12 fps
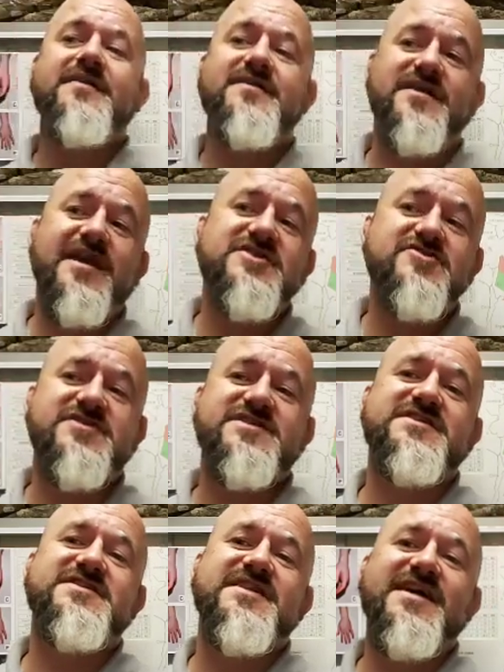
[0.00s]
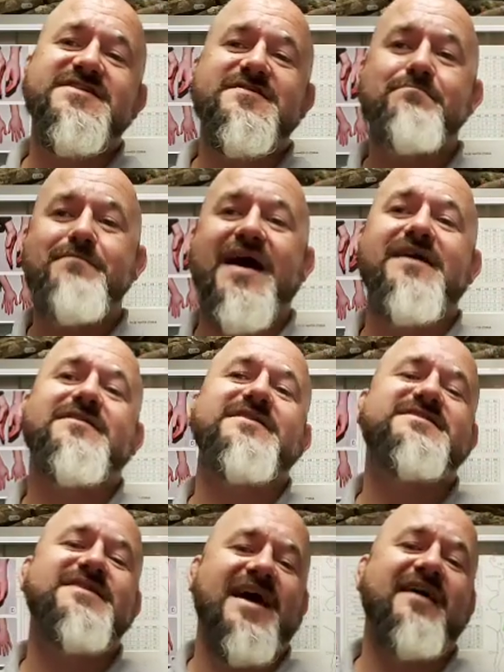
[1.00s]
The Natricine snakes are
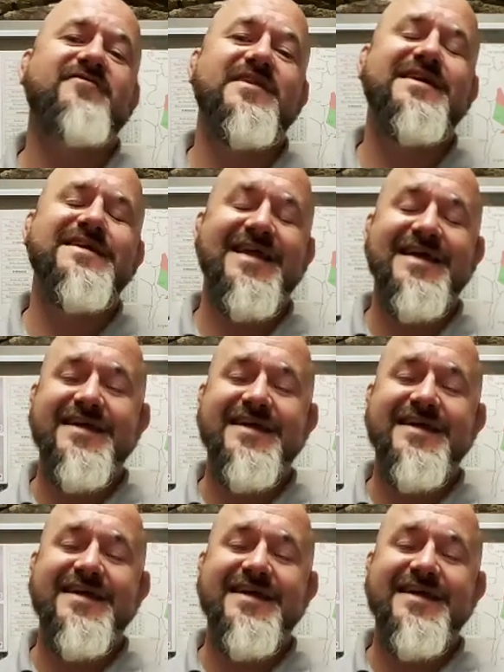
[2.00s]
mildly to heavily